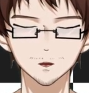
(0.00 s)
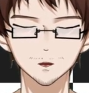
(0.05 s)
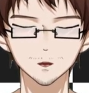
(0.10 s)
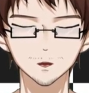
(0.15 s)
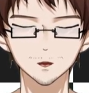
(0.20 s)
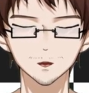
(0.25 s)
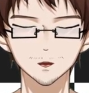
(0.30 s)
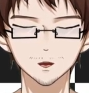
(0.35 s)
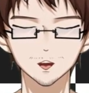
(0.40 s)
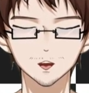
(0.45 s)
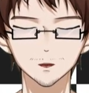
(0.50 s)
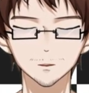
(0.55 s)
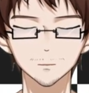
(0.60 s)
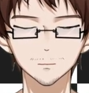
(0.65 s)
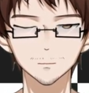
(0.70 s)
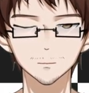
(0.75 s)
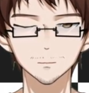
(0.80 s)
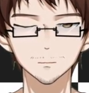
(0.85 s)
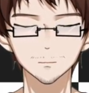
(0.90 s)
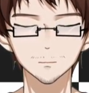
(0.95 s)
lacked
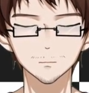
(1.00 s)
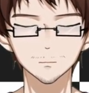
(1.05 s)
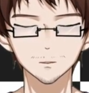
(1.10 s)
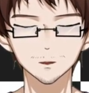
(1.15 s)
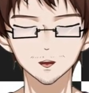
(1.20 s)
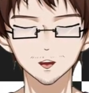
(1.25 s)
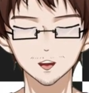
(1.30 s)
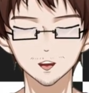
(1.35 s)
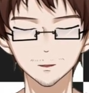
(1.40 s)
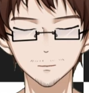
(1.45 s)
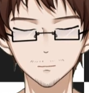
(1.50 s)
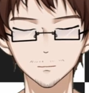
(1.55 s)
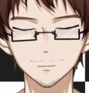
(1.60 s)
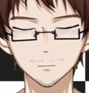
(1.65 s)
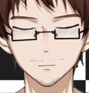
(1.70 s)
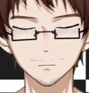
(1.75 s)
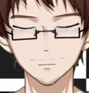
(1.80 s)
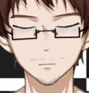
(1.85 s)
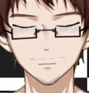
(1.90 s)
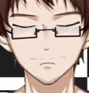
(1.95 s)
consideration for
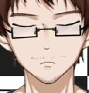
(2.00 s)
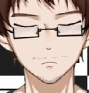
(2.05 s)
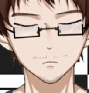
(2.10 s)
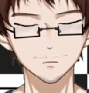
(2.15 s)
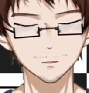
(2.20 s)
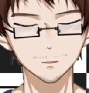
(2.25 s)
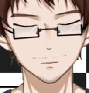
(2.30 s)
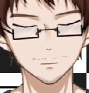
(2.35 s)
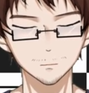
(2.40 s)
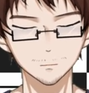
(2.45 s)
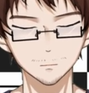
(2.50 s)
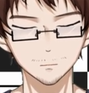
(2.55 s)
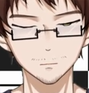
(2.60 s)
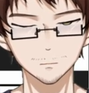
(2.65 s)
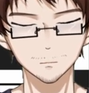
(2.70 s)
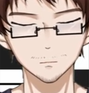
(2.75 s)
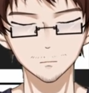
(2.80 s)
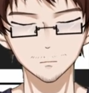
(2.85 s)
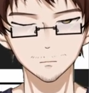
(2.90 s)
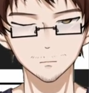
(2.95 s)
the situation
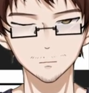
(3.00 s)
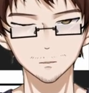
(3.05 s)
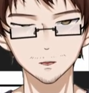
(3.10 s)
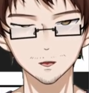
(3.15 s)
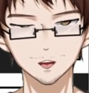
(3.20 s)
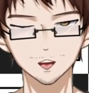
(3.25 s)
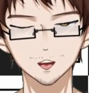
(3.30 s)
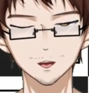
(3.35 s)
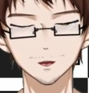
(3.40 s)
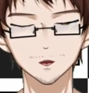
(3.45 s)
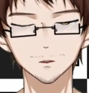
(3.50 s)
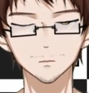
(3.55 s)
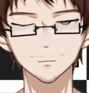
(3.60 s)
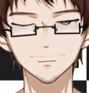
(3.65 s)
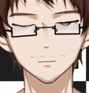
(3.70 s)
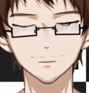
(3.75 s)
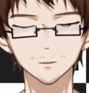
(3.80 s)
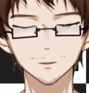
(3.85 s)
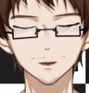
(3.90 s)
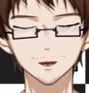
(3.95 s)
and cause
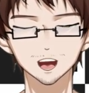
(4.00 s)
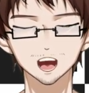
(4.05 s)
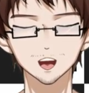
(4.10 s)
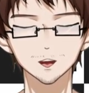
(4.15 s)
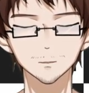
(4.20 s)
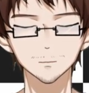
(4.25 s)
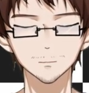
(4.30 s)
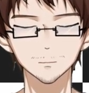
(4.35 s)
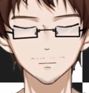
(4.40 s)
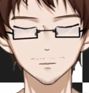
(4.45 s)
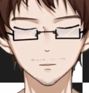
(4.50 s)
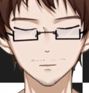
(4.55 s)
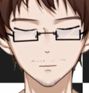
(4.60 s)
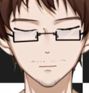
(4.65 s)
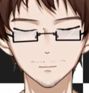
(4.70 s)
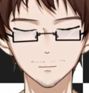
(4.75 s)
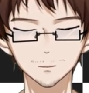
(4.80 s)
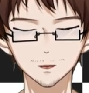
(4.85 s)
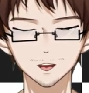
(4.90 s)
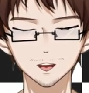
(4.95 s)
The R-Man
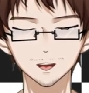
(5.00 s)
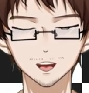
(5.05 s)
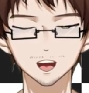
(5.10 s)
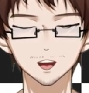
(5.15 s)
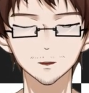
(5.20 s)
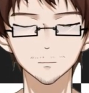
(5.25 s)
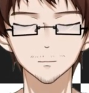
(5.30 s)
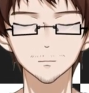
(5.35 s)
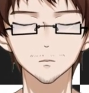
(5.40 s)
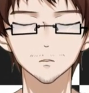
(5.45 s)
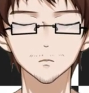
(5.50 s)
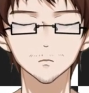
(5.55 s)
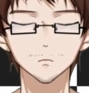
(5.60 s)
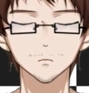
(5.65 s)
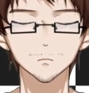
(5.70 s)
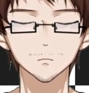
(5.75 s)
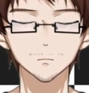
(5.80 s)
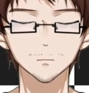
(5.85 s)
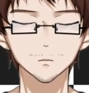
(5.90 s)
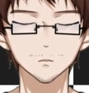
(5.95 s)
fans and everyone who
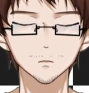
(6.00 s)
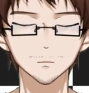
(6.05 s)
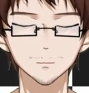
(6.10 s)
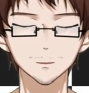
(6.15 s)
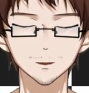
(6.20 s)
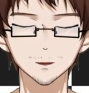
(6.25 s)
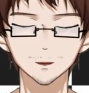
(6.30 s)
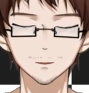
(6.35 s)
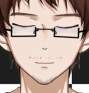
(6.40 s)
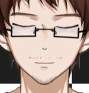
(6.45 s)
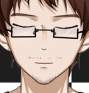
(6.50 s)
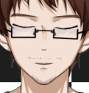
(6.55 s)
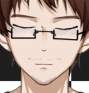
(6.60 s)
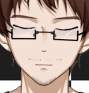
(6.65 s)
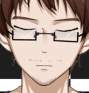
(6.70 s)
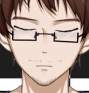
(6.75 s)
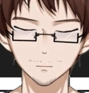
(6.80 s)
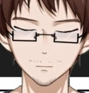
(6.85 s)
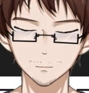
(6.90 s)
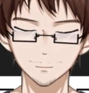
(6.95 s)
supports indie
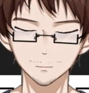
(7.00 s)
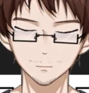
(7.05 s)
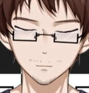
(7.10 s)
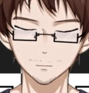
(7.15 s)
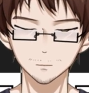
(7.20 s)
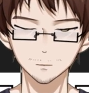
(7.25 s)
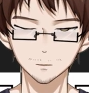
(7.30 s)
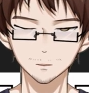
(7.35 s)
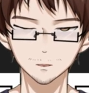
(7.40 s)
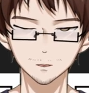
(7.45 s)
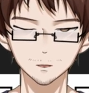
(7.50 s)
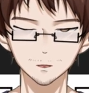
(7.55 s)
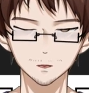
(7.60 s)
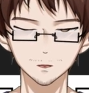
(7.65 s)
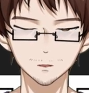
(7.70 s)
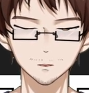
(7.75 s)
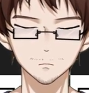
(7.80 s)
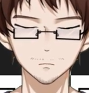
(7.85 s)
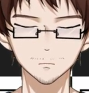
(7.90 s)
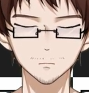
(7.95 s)
VTubers
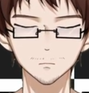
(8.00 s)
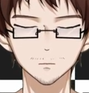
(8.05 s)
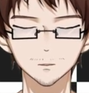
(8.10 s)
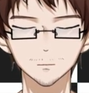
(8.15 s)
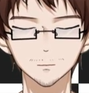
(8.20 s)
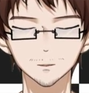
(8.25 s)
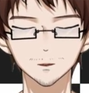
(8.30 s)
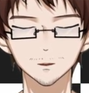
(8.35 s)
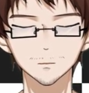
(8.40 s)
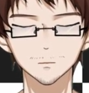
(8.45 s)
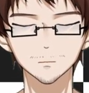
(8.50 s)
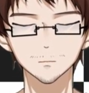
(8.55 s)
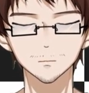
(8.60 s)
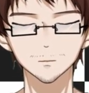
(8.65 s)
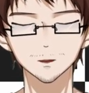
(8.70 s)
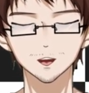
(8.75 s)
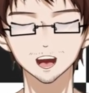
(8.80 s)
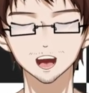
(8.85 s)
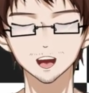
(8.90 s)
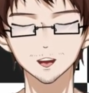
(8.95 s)
to feel that
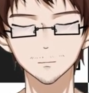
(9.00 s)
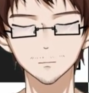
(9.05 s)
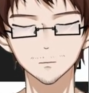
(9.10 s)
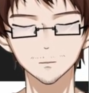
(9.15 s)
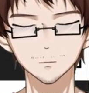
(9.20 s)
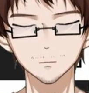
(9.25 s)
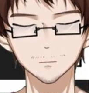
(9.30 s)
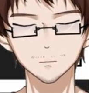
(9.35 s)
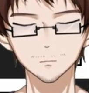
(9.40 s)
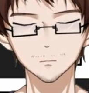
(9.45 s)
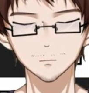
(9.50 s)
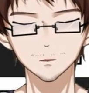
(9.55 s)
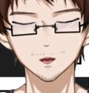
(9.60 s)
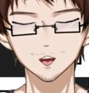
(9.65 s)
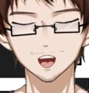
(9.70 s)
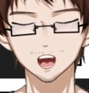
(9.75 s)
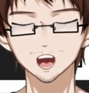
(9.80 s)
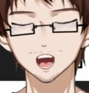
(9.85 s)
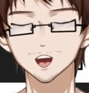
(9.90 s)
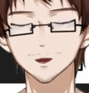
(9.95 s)
The R-Man
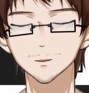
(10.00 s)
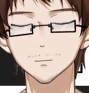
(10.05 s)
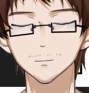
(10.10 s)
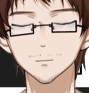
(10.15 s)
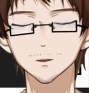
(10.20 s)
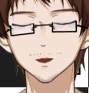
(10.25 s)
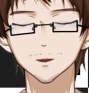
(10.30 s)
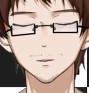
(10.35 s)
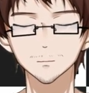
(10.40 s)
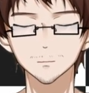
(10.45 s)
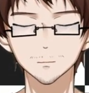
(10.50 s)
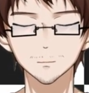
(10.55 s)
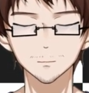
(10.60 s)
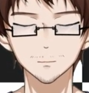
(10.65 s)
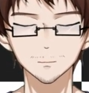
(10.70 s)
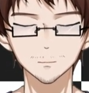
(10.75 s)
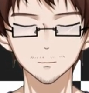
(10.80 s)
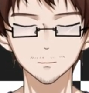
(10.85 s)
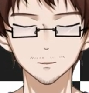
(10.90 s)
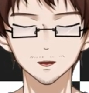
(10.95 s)
undervalued
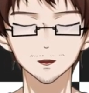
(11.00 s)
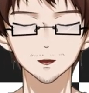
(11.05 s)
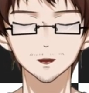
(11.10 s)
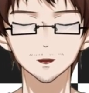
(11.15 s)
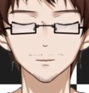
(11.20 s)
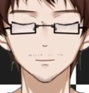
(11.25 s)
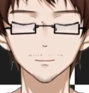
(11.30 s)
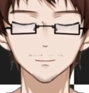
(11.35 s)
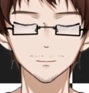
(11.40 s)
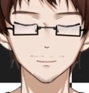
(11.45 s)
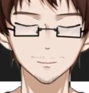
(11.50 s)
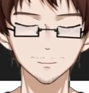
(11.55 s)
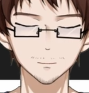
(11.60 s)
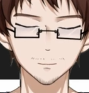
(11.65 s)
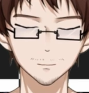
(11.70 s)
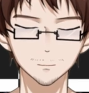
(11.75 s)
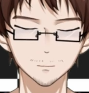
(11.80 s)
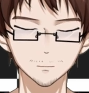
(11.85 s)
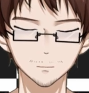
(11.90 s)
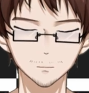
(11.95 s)
the
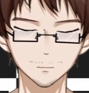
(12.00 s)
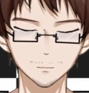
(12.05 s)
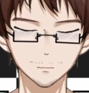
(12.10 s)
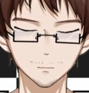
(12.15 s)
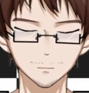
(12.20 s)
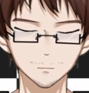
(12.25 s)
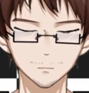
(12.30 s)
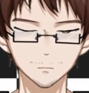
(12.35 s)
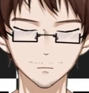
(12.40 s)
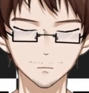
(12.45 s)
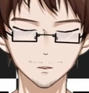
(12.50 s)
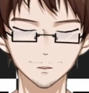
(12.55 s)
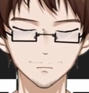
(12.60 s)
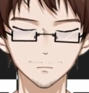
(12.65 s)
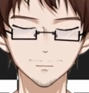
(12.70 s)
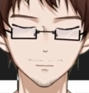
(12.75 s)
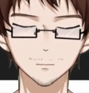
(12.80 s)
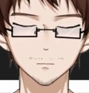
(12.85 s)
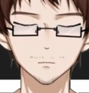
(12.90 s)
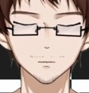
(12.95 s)
denseness
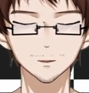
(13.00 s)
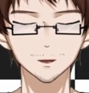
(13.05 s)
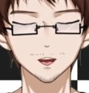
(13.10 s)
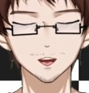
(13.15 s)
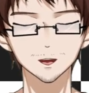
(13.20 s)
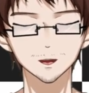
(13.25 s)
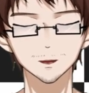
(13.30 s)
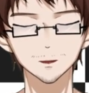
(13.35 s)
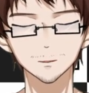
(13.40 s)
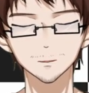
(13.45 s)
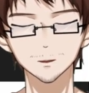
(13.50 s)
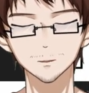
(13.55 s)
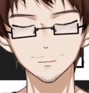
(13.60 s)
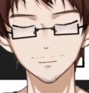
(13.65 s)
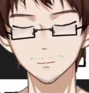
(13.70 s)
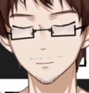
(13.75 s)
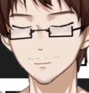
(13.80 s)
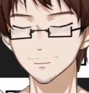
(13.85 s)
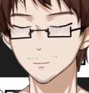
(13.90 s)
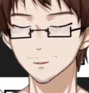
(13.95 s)
of Ronica
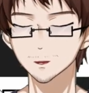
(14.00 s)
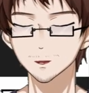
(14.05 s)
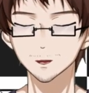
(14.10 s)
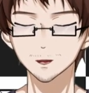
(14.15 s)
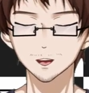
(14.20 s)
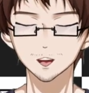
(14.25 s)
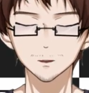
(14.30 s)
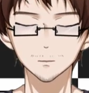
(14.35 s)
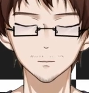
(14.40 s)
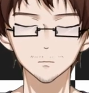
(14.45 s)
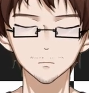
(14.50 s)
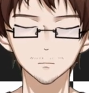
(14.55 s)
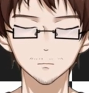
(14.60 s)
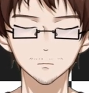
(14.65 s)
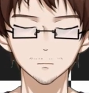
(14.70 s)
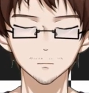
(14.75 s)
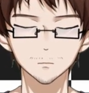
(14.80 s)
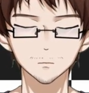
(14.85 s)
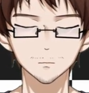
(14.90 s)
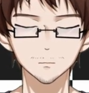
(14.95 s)
underscore A I two
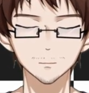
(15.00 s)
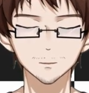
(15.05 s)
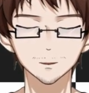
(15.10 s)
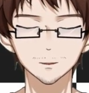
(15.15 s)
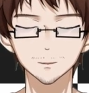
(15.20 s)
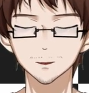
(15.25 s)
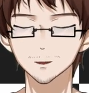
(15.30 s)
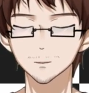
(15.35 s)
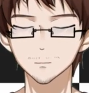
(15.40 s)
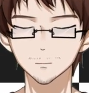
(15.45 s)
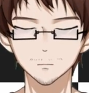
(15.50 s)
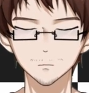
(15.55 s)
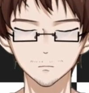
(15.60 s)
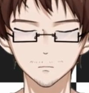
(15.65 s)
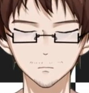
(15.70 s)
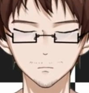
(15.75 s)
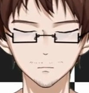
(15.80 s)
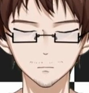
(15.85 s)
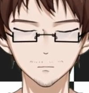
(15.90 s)
point oh's intelligence.